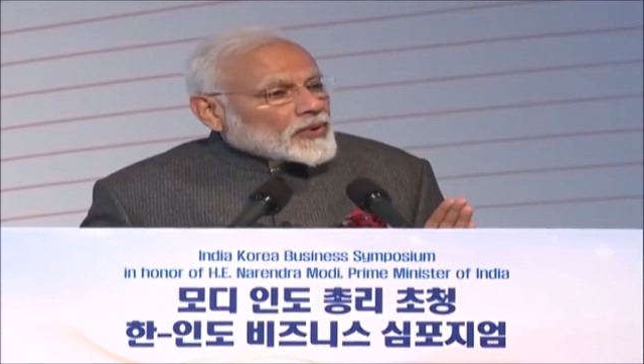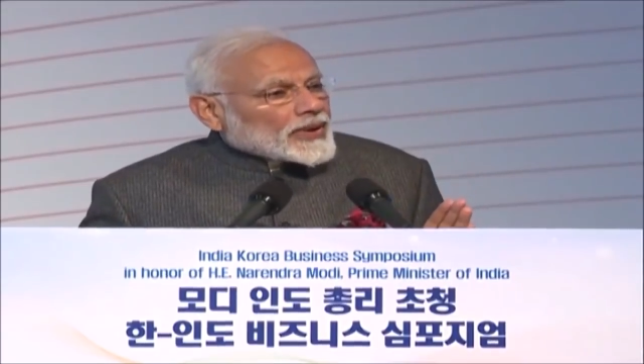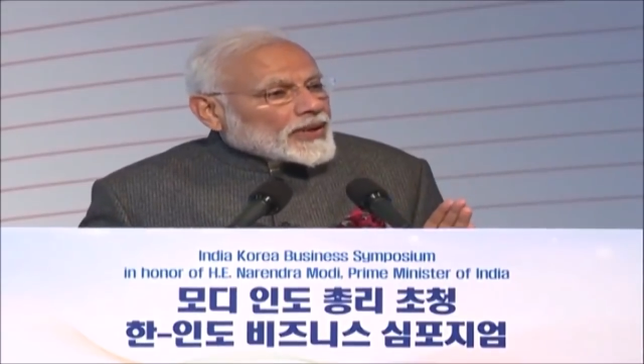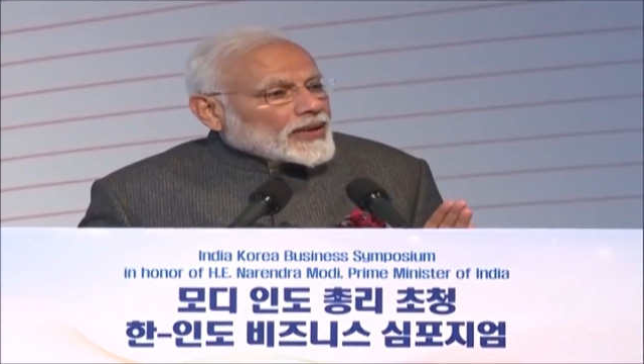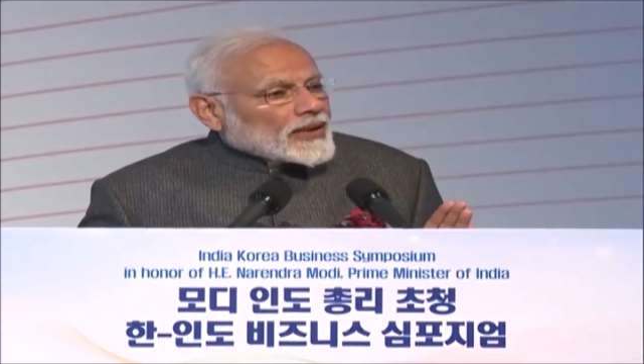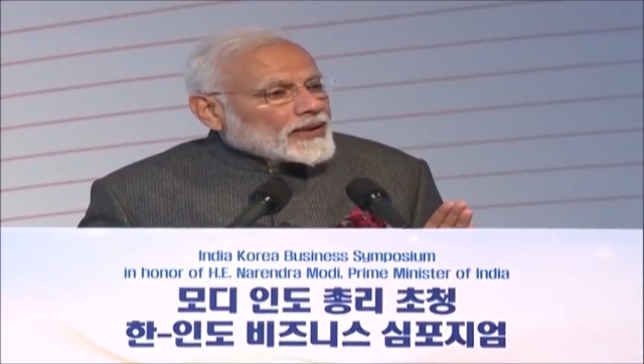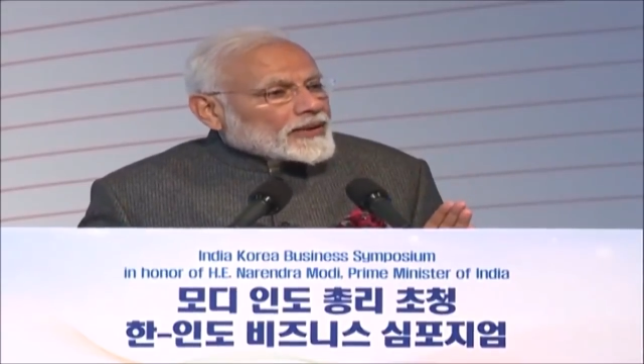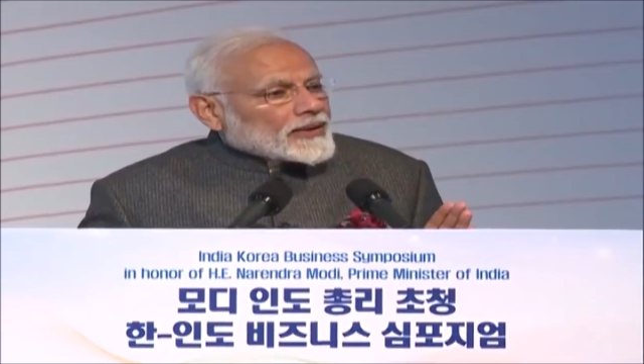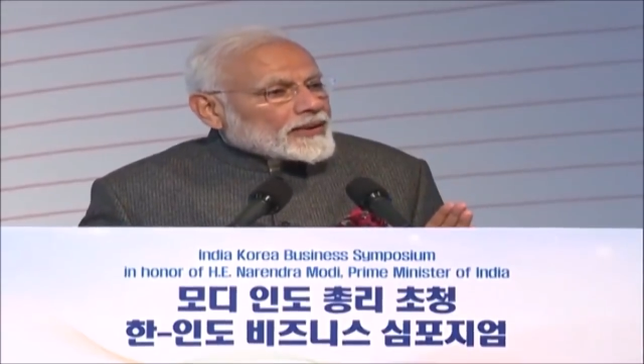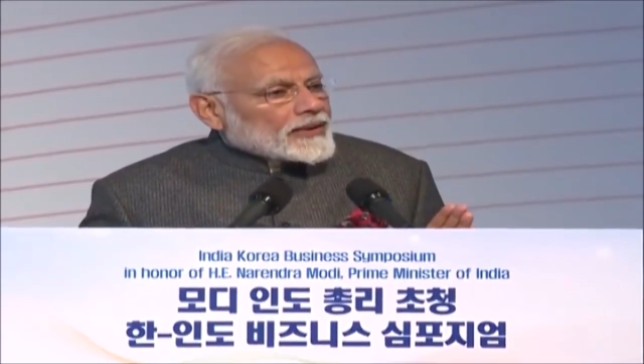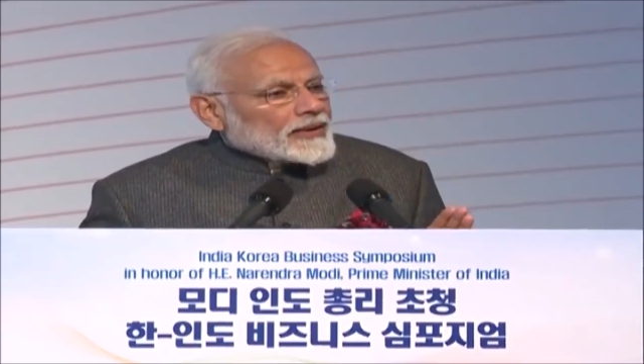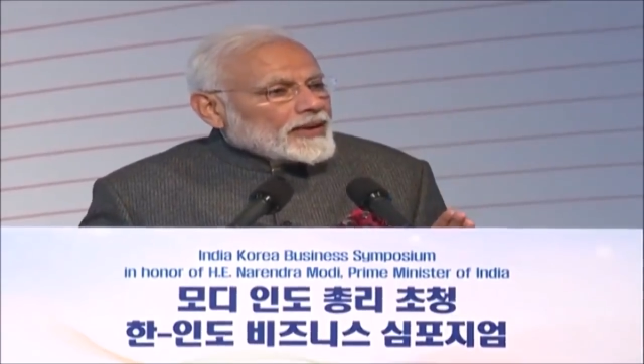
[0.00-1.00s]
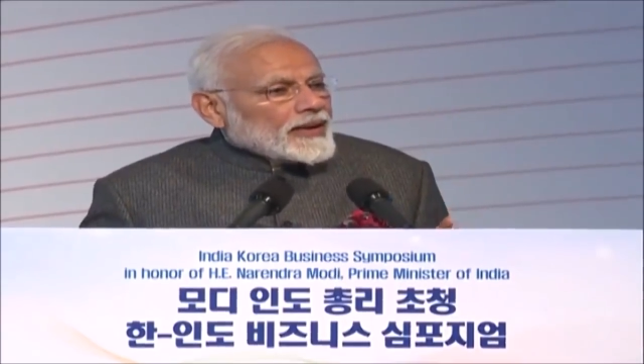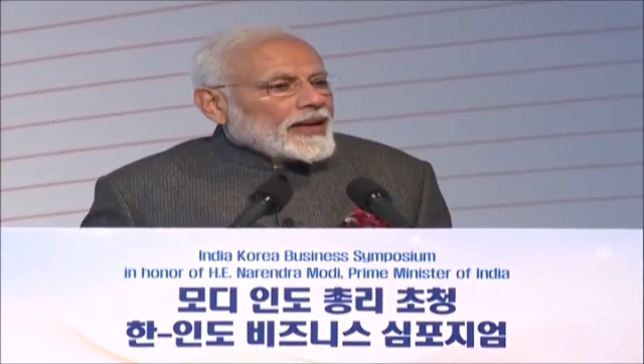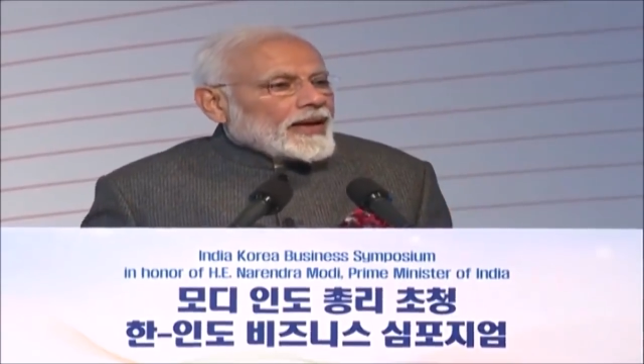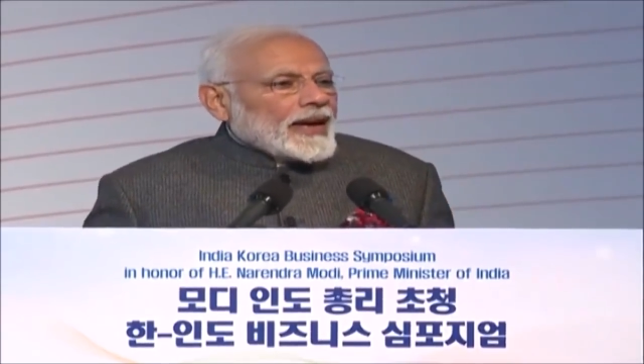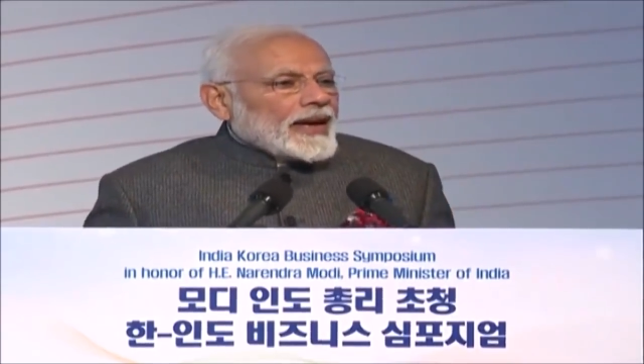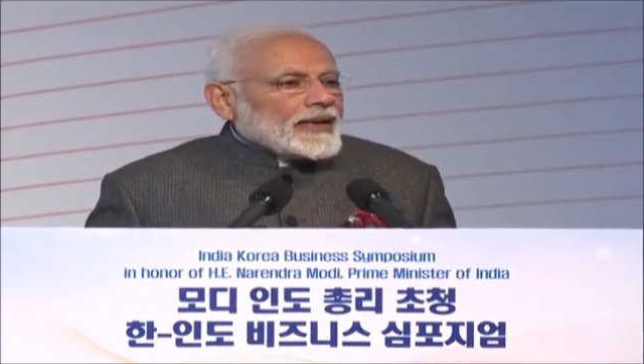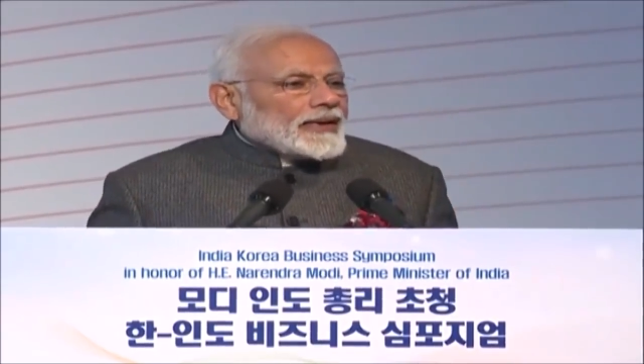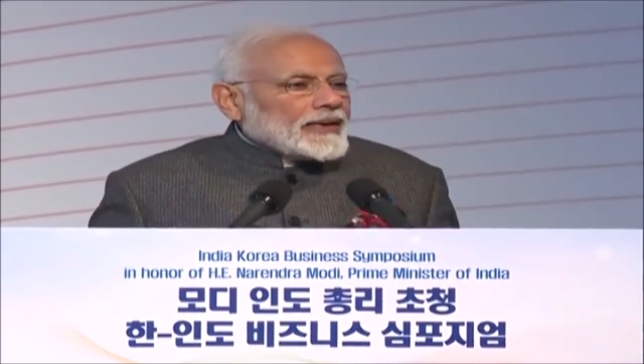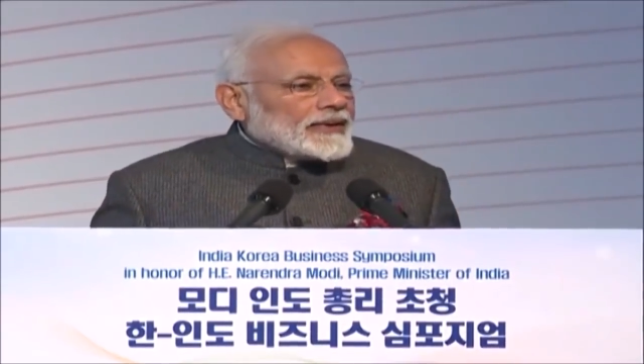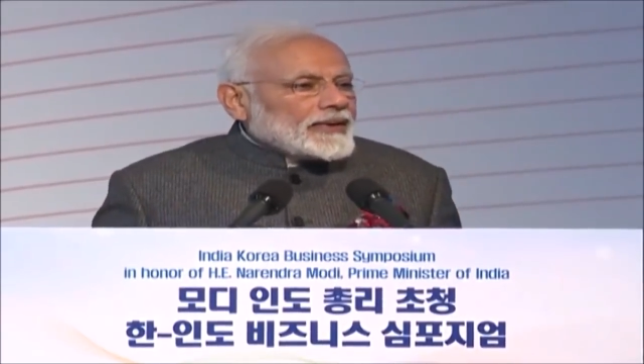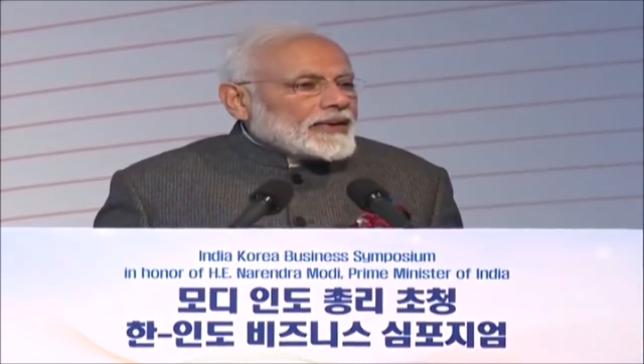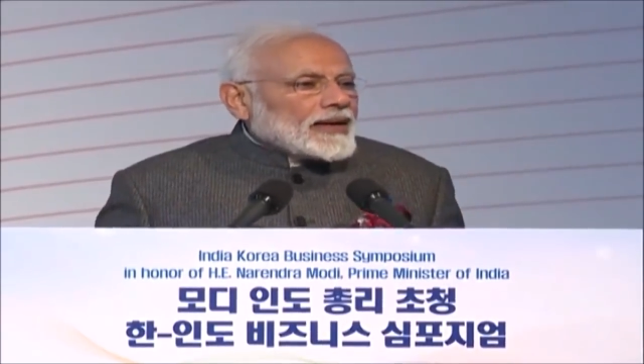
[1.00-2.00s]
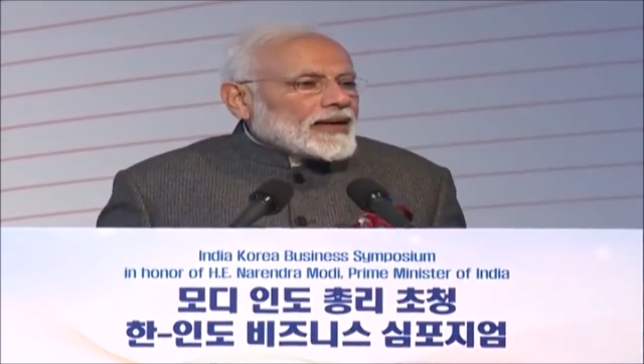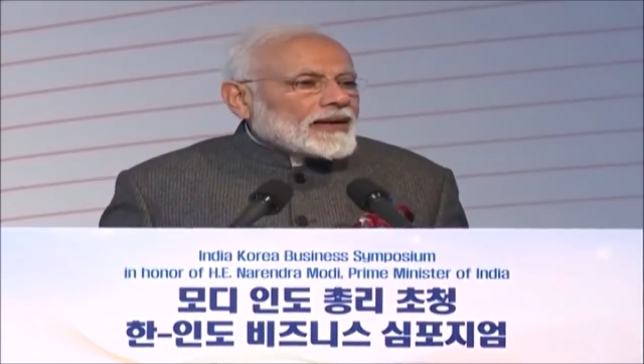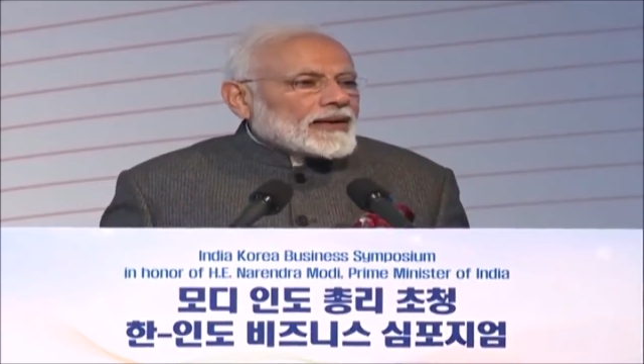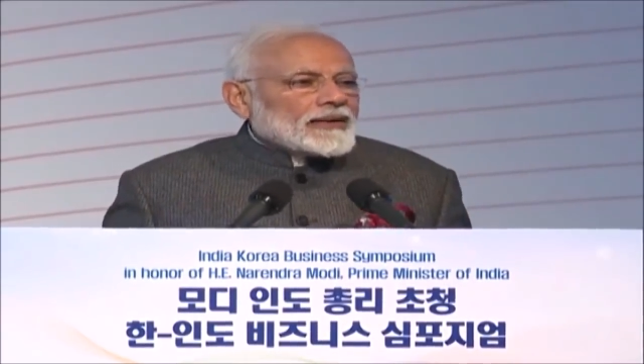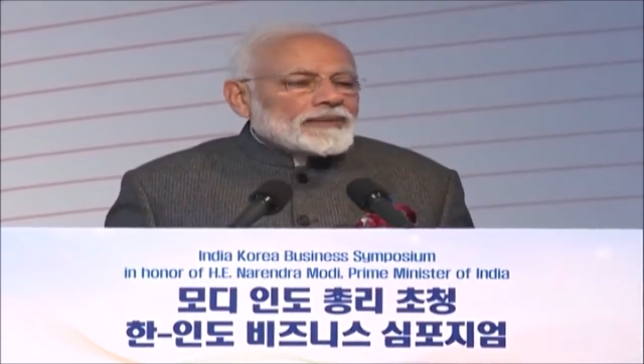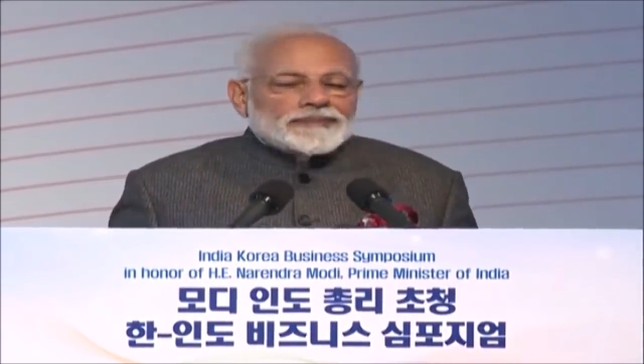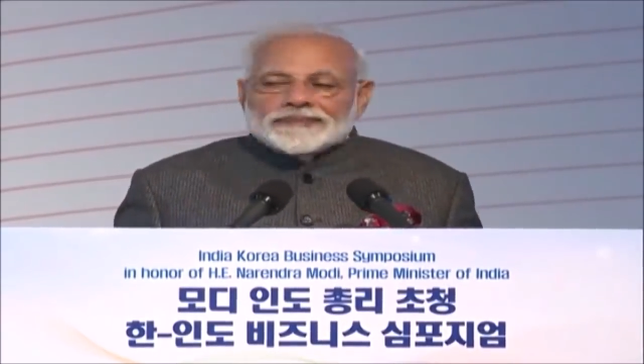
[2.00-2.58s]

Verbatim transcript: Korea, and India